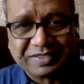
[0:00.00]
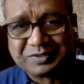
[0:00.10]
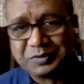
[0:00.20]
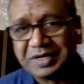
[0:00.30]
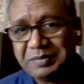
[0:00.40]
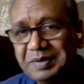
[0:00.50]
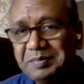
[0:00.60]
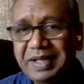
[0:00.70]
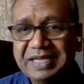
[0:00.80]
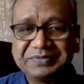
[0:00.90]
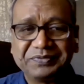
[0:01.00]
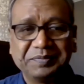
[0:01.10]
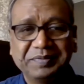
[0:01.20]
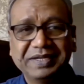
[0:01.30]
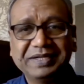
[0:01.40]
for a suitable match
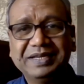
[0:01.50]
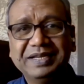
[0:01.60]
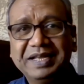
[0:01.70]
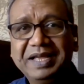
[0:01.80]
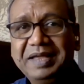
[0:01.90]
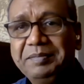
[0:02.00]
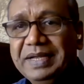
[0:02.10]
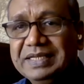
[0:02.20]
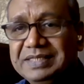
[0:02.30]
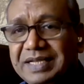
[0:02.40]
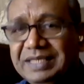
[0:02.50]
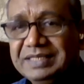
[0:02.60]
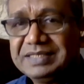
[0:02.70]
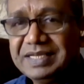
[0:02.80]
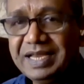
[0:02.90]
for me and
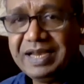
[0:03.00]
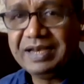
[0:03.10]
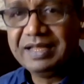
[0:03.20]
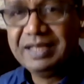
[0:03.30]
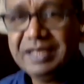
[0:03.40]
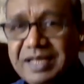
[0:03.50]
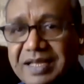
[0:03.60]
basically said,